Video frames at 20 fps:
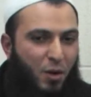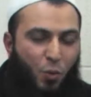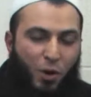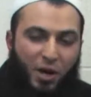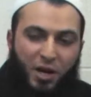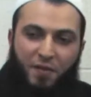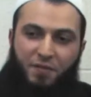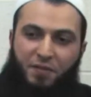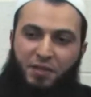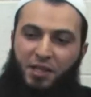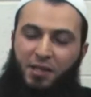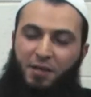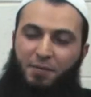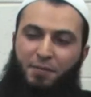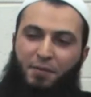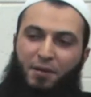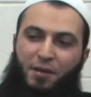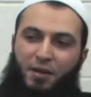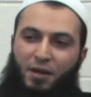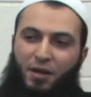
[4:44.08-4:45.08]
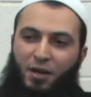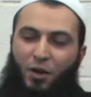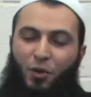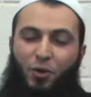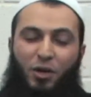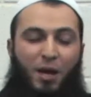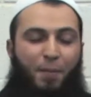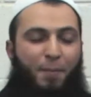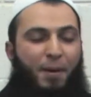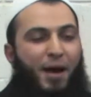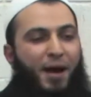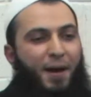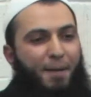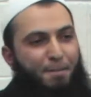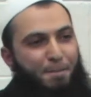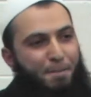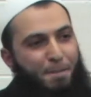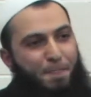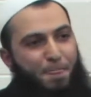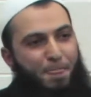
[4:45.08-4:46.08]
One of the ulama,
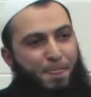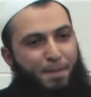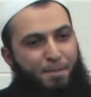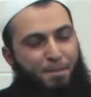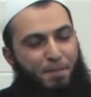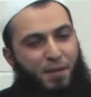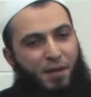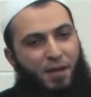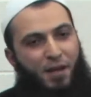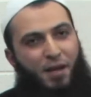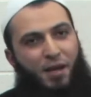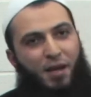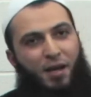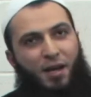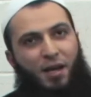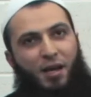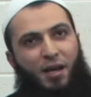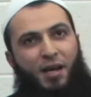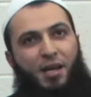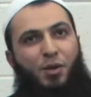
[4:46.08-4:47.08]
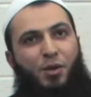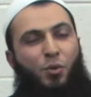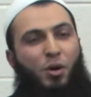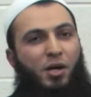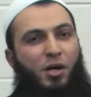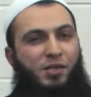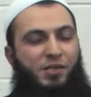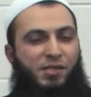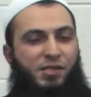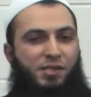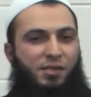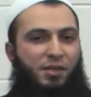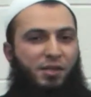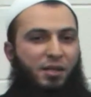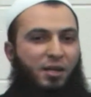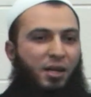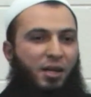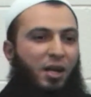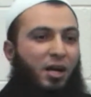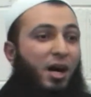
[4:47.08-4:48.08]
he was
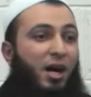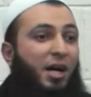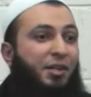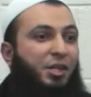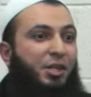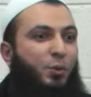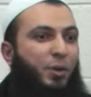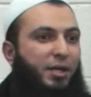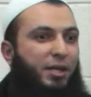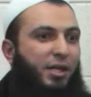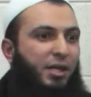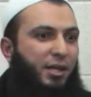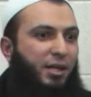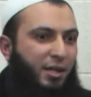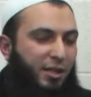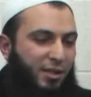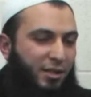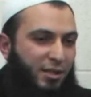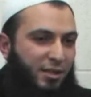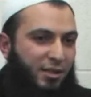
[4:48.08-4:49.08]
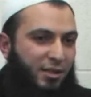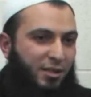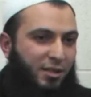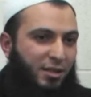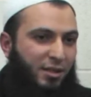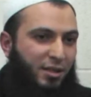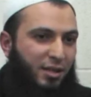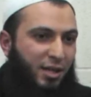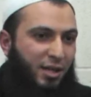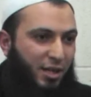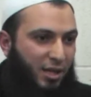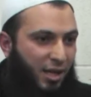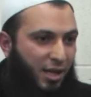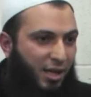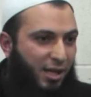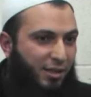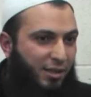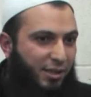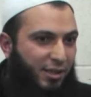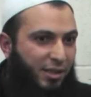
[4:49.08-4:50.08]
Qadi Waqi'.
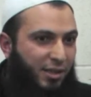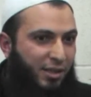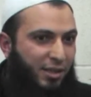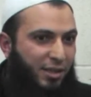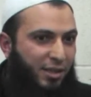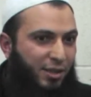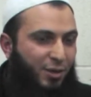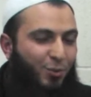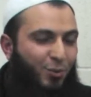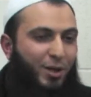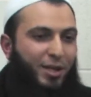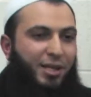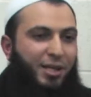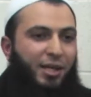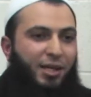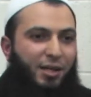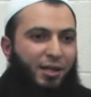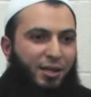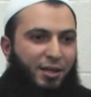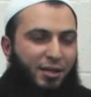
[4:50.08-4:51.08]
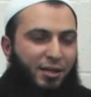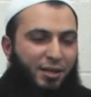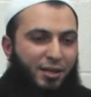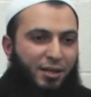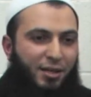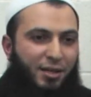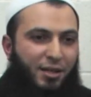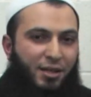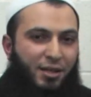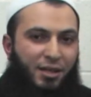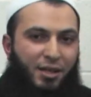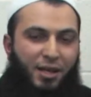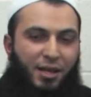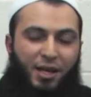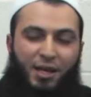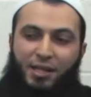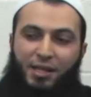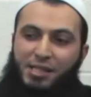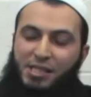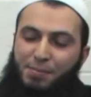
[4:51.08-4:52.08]
Qadi Waqi'.
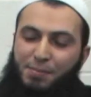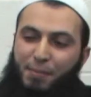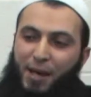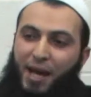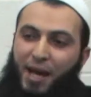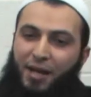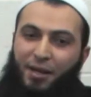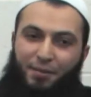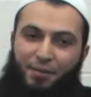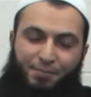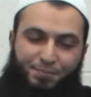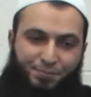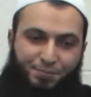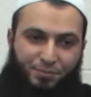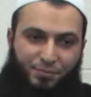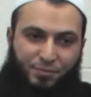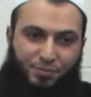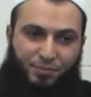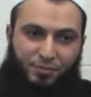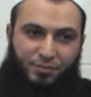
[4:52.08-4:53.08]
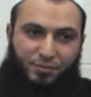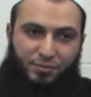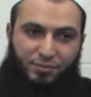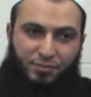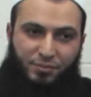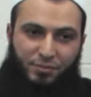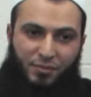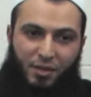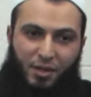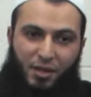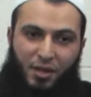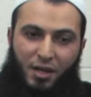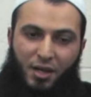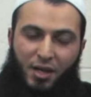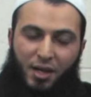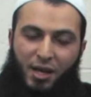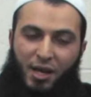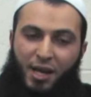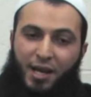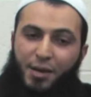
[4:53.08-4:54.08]
This man,
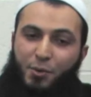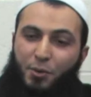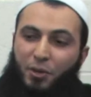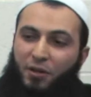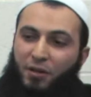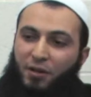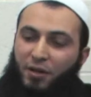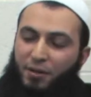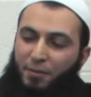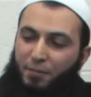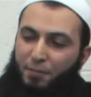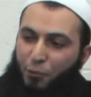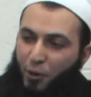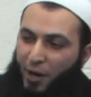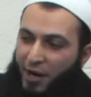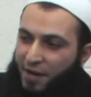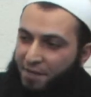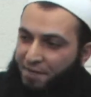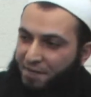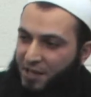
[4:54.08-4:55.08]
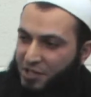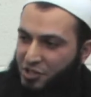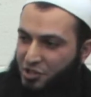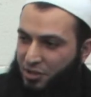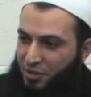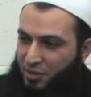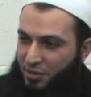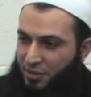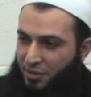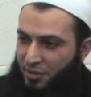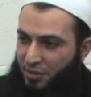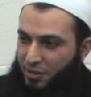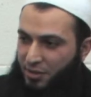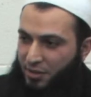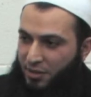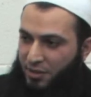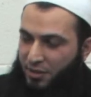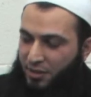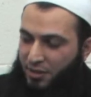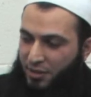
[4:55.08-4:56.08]
he will pray Fajr
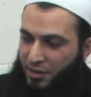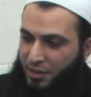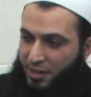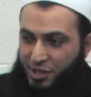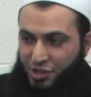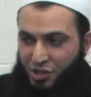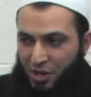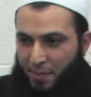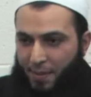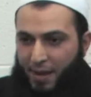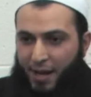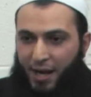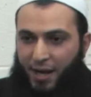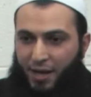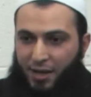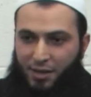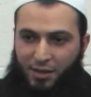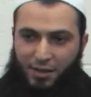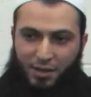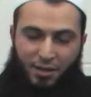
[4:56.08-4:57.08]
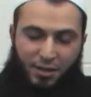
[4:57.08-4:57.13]
in Jama'ah.